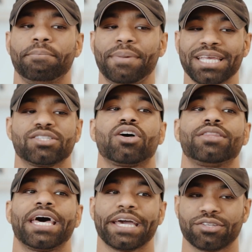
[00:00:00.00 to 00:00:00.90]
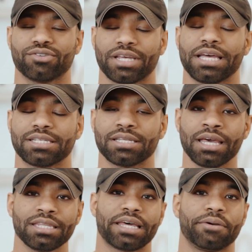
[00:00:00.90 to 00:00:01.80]
based on the exercises
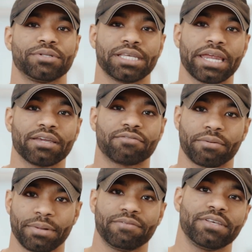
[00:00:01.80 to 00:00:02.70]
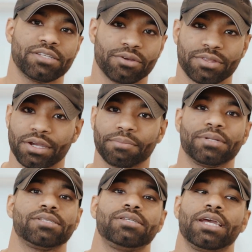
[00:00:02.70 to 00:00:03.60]
that I was getting from my
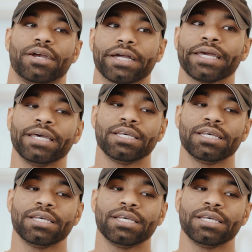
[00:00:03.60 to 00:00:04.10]
physiotherapist, Eric.